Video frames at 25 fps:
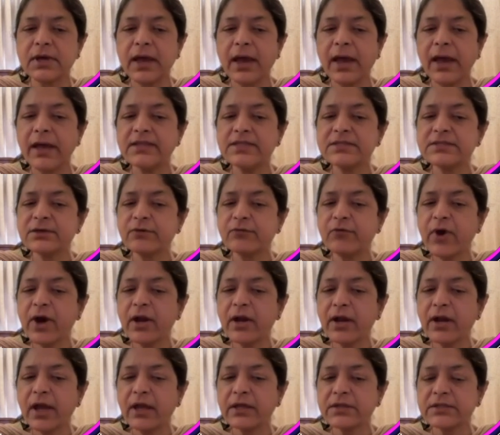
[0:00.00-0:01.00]
and
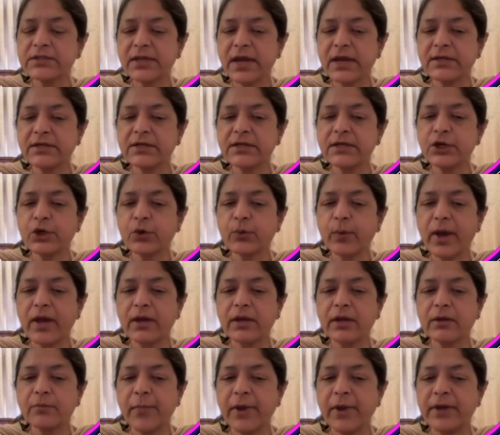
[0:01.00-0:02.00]
severe anxiety
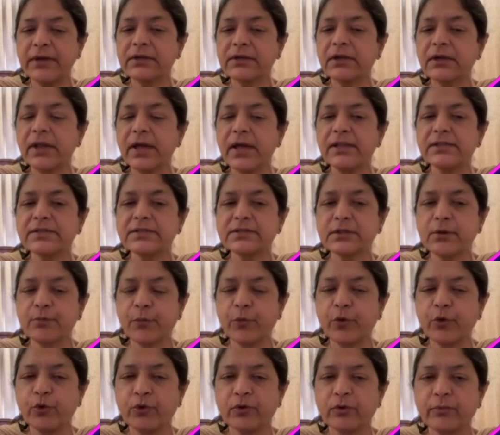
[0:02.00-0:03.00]
requiring mental health
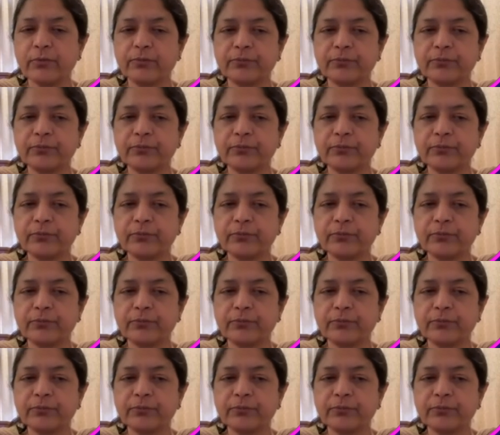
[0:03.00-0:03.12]
support.